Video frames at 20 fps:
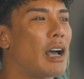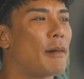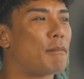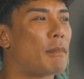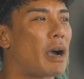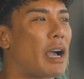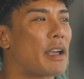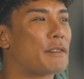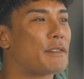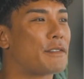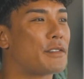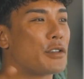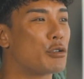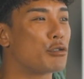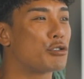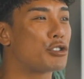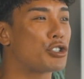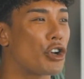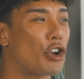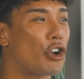my
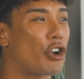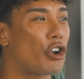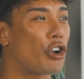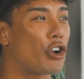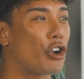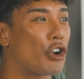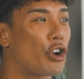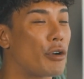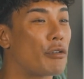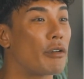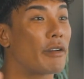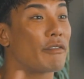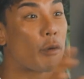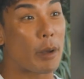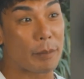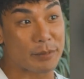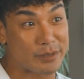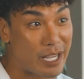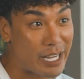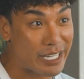future
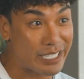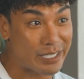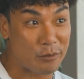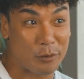website,